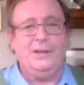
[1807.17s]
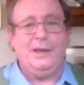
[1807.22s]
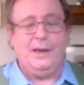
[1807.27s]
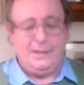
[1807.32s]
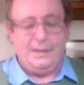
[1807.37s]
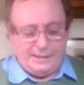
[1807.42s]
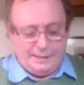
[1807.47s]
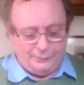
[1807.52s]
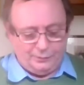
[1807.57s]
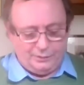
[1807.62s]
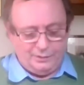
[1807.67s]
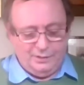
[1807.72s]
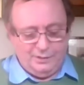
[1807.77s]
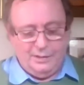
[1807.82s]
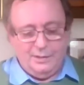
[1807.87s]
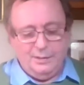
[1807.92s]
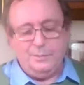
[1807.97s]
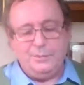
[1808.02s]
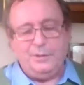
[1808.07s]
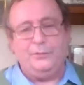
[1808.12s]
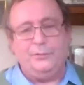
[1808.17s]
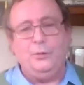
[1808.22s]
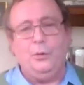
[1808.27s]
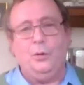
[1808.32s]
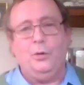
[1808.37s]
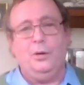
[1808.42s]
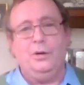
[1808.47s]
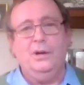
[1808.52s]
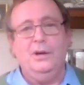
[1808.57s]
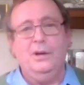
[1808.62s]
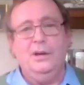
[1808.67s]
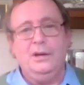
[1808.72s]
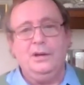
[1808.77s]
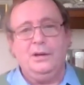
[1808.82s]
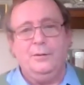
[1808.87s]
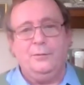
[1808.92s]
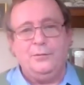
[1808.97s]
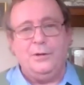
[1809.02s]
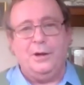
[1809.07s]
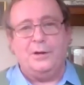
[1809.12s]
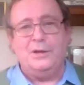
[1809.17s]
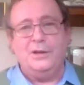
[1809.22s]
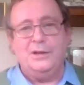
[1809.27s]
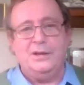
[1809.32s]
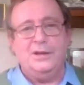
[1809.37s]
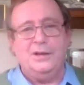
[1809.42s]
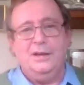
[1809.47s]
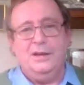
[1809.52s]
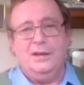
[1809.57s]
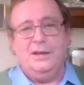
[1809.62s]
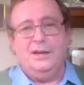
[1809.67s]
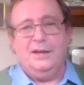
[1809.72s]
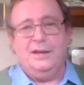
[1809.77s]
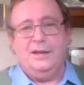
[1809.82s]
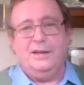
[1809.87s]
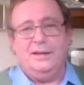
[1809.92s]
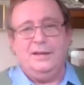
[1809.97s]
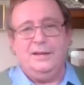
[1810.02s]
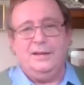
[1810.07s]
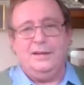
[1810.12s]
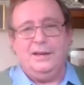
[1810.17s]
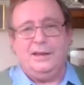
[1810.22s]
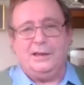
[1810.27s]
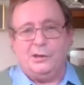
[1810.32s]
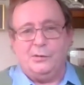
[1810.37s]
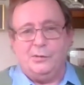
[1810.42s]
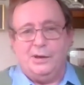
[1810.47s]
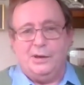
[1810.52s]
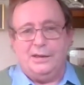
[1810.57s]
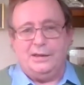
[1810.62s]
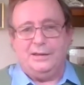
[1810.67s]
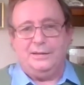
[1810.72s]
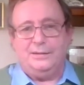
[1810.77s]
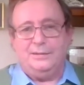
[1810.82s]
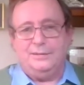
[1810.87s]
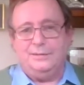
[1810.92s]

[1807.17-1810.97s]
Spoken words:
They had never before confronted a guerrilla